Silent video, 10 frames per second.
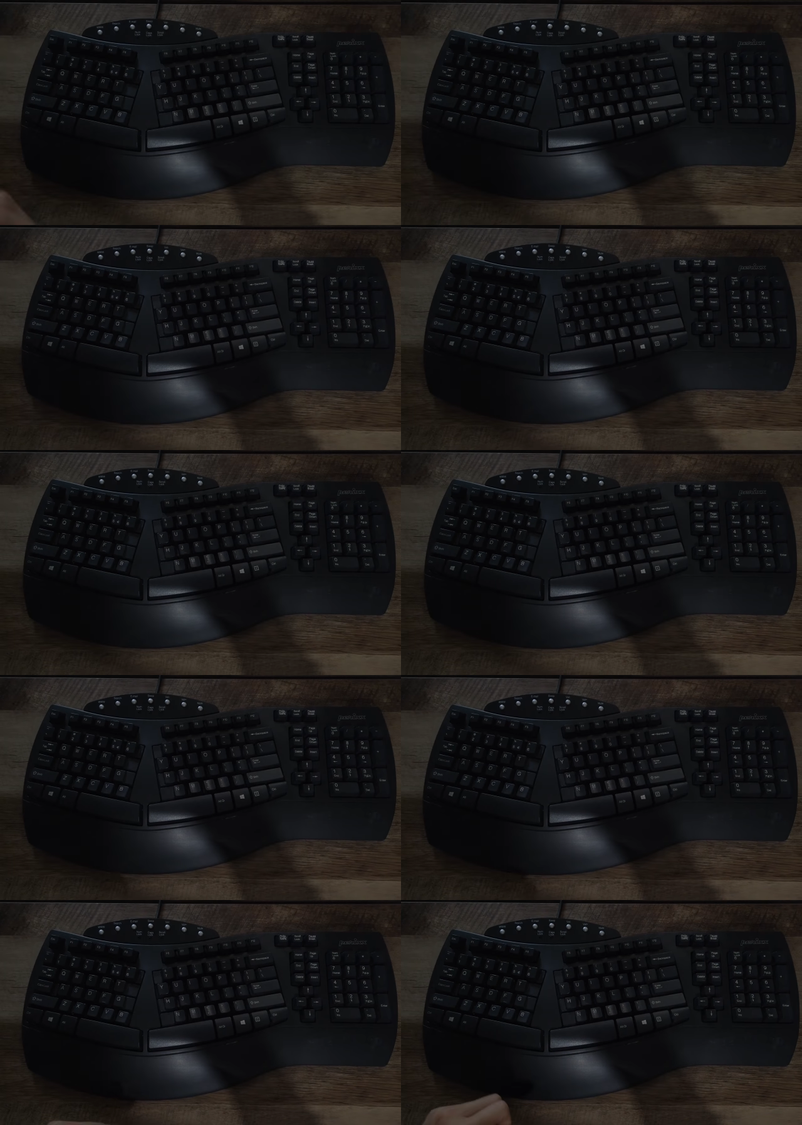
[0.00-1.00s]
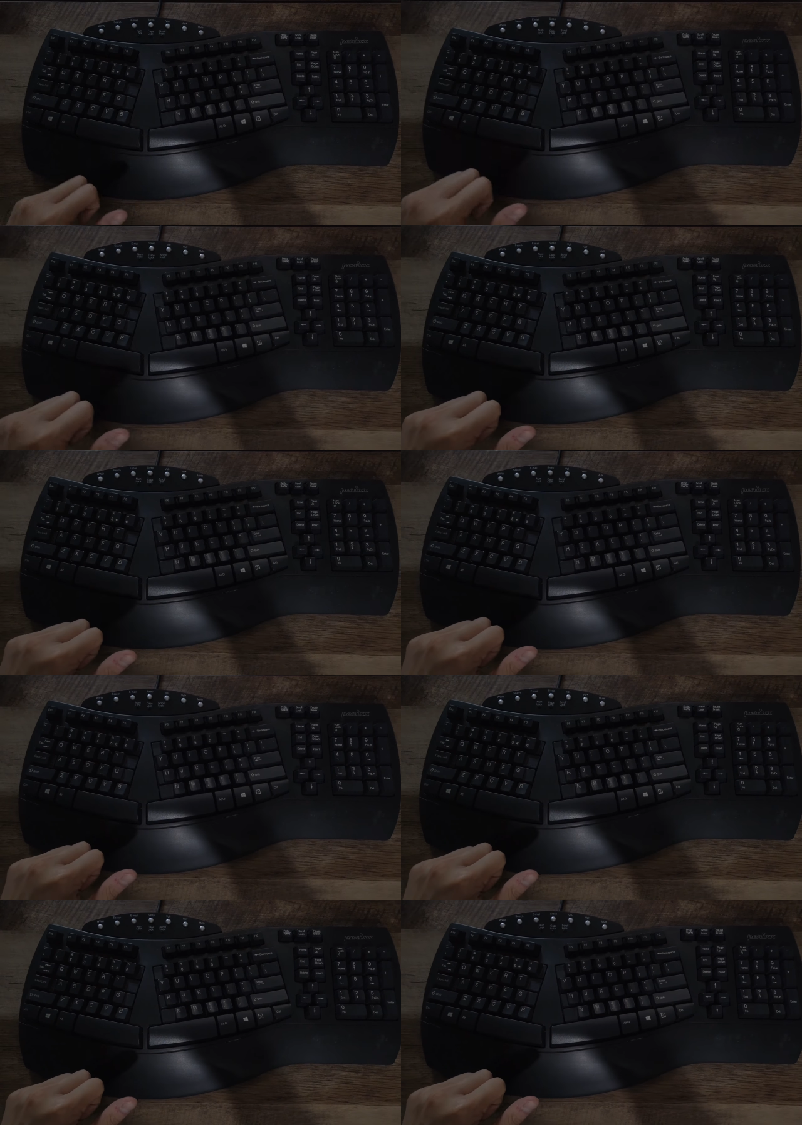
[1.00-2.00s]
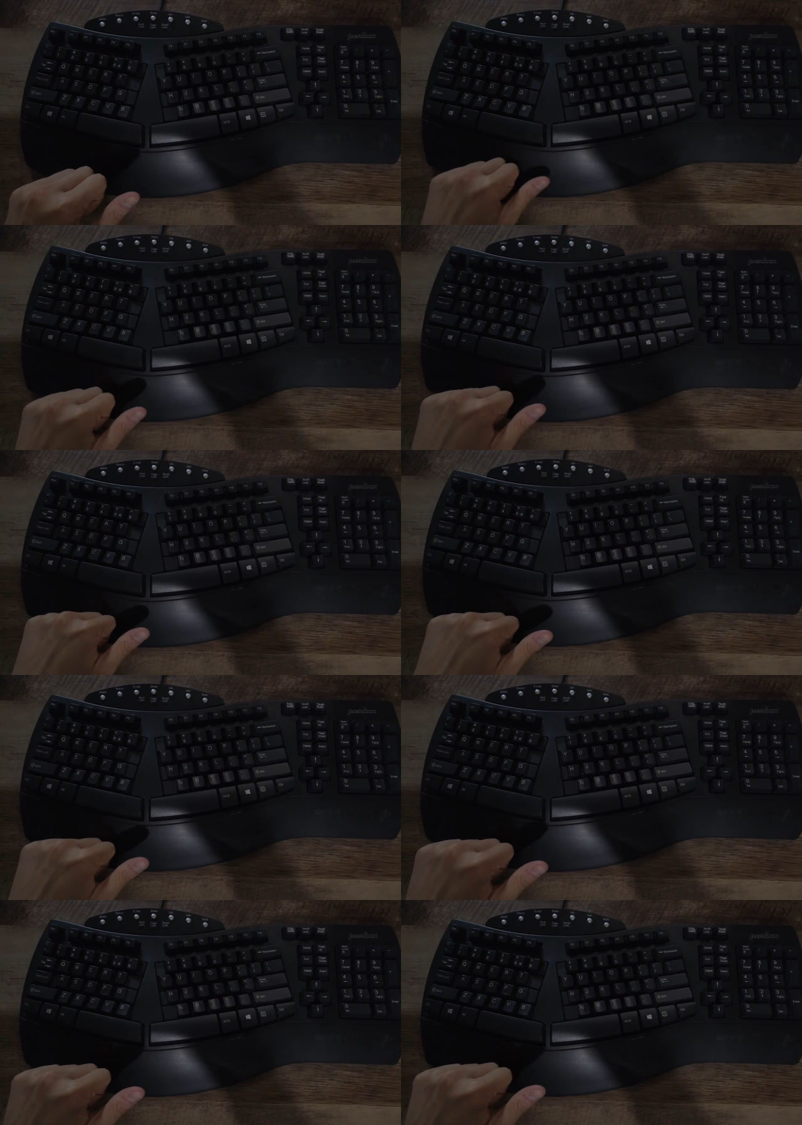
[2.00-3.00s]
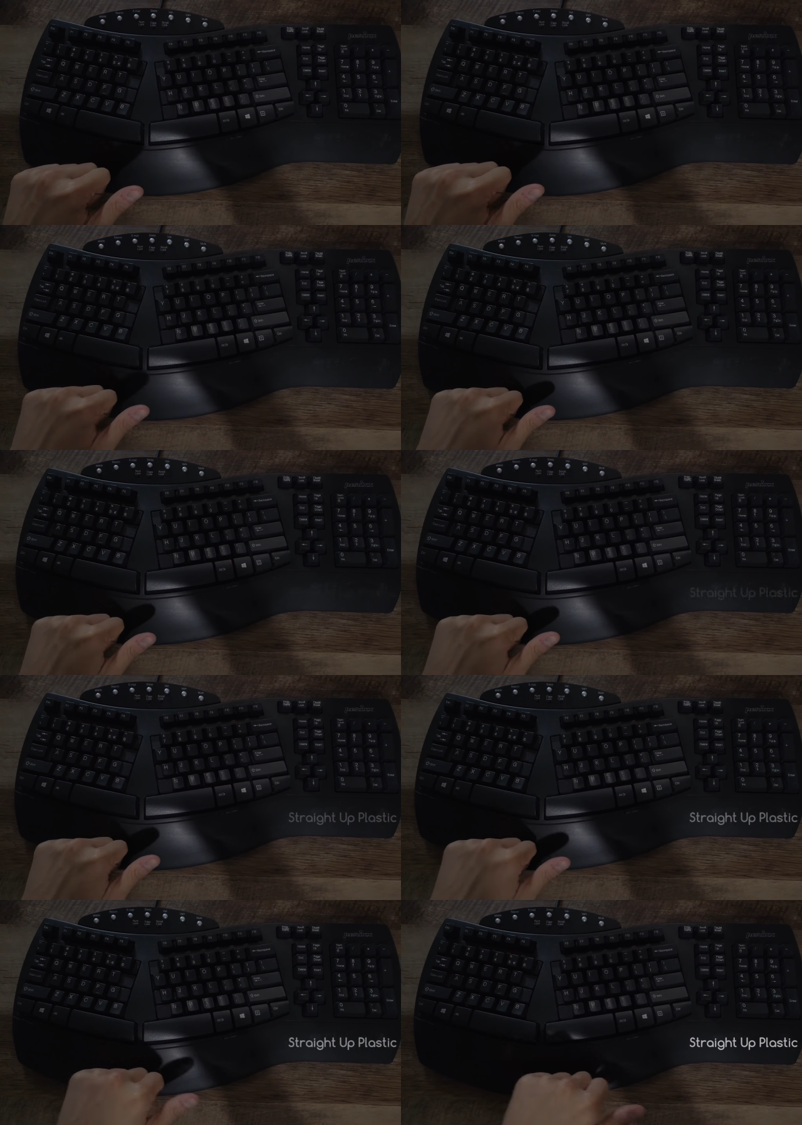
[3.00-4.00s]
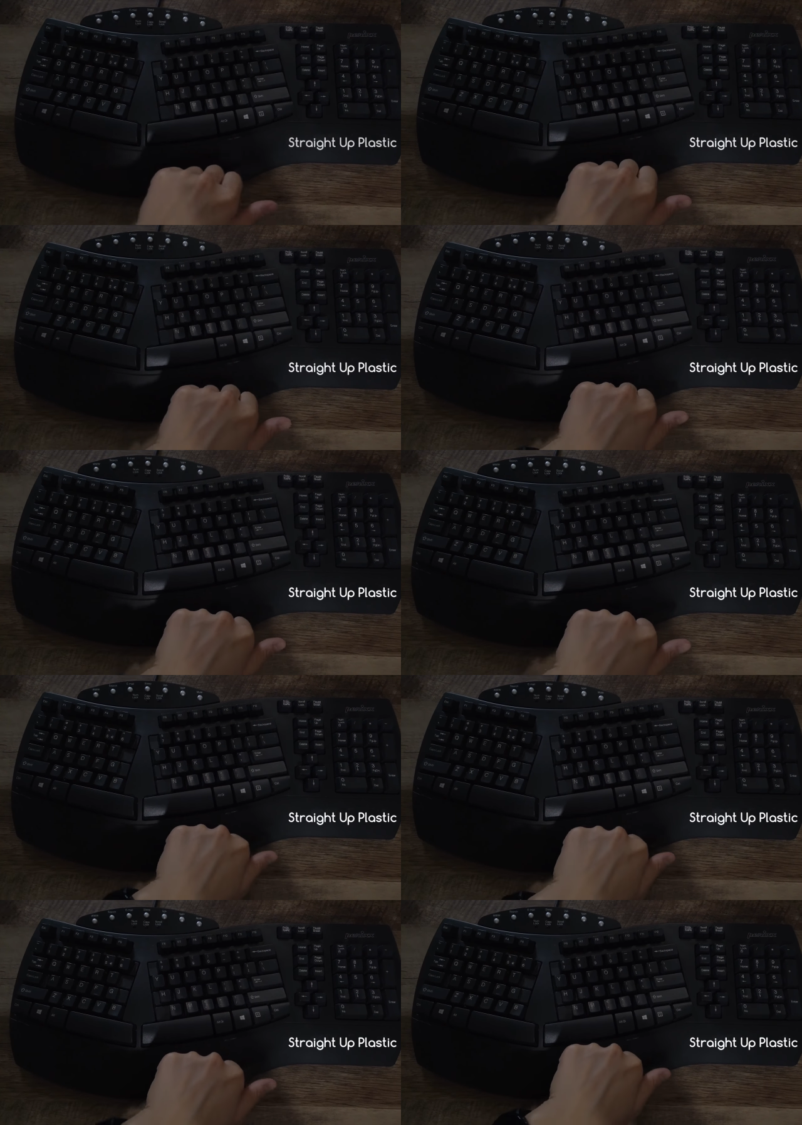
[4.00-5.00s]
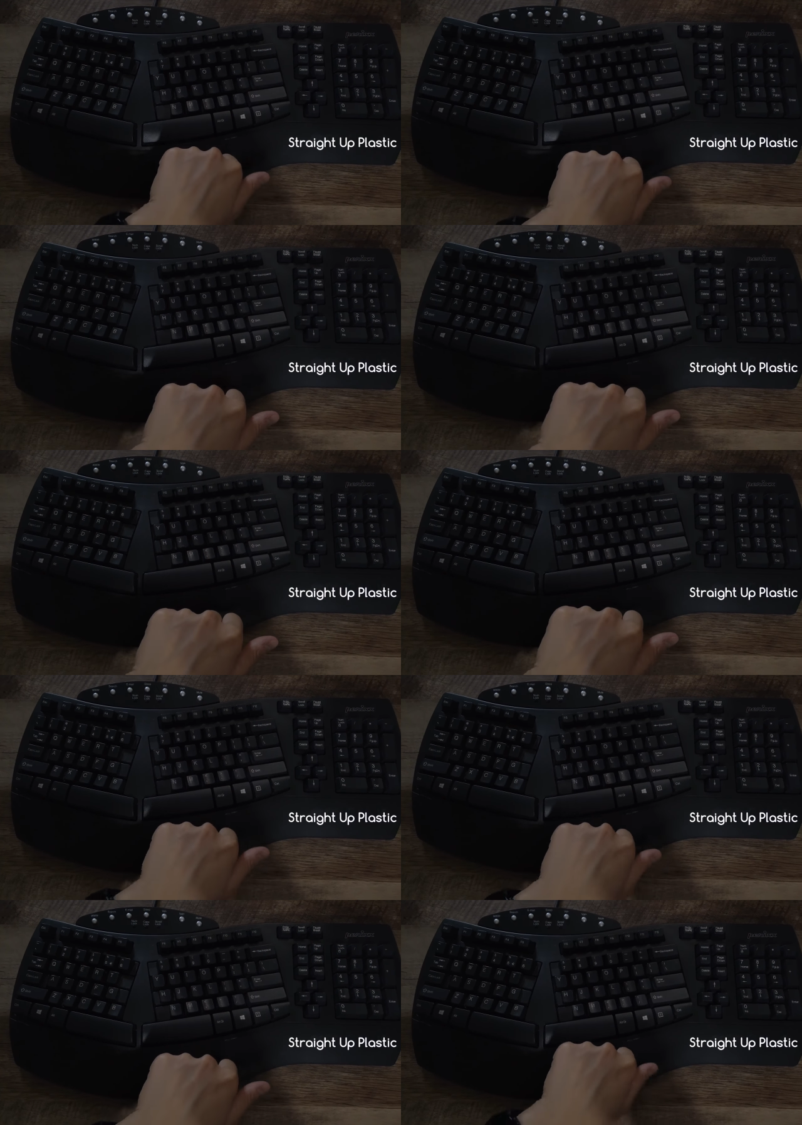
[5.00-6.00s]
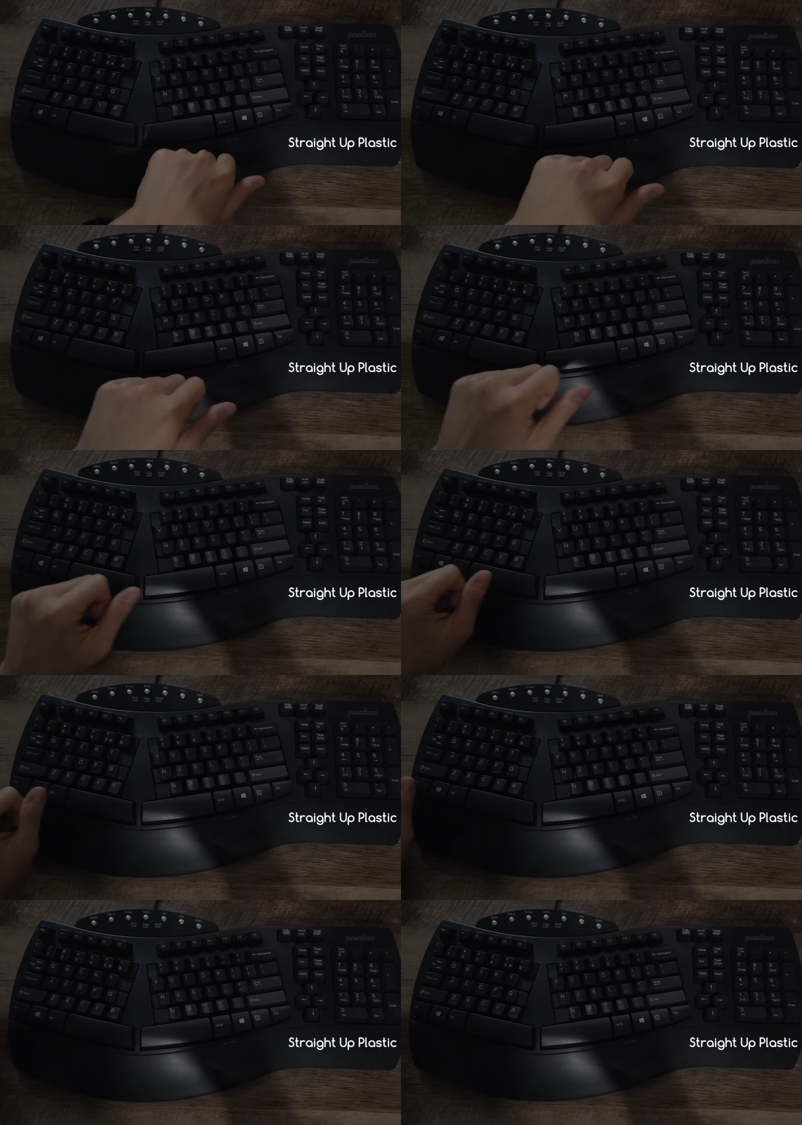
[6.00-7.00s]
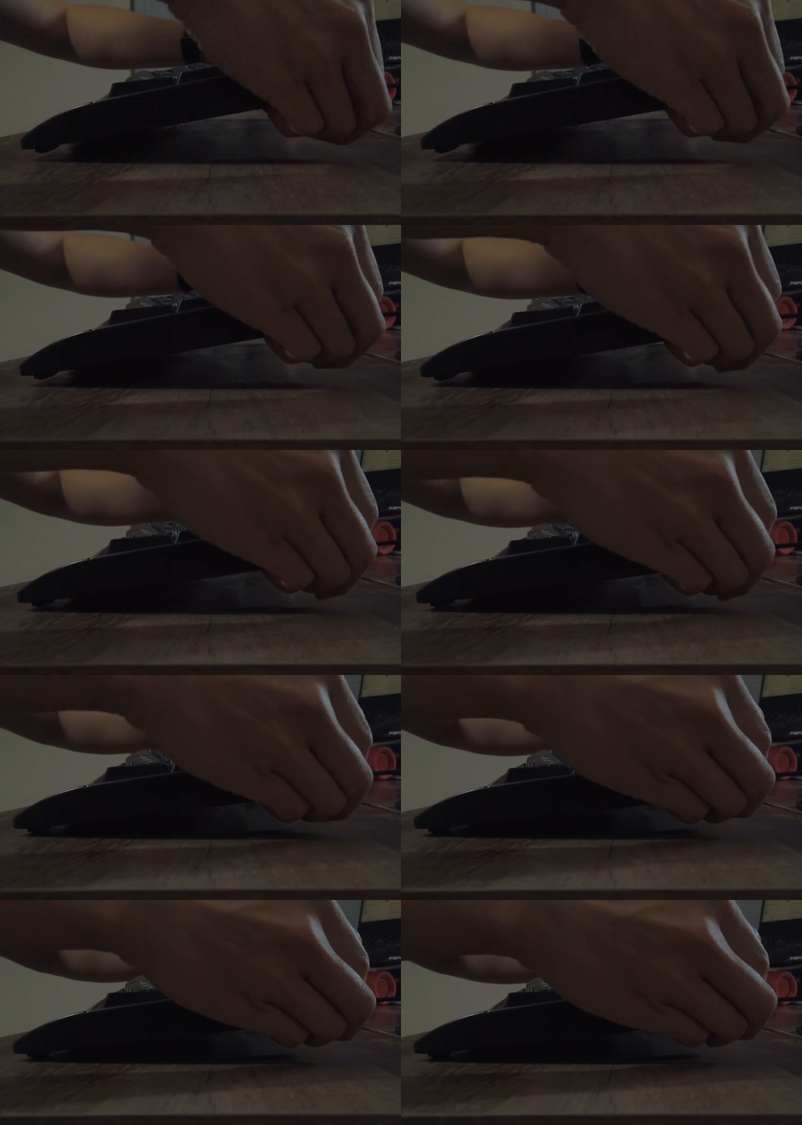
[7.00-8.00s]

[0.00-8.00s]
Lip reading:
No face is visible, so there are no lips to read.